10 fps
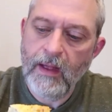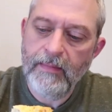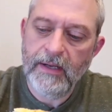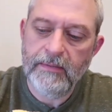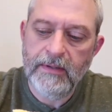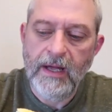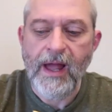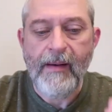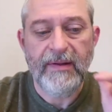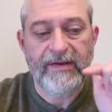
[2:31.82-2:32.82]
I'm gonna,
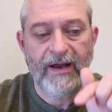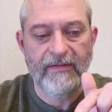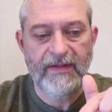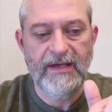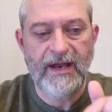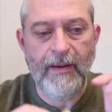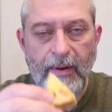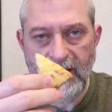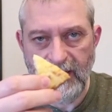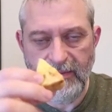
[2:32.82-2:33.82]
I'm gonna take on the end. I'll
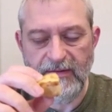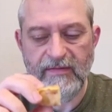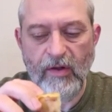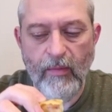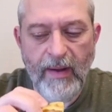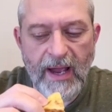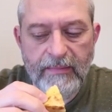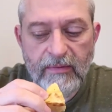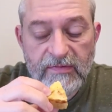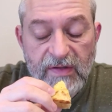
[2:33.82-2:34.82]
probably end up eating this whole bite,
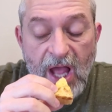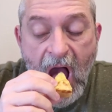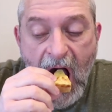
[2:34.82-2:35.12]
but we'll see.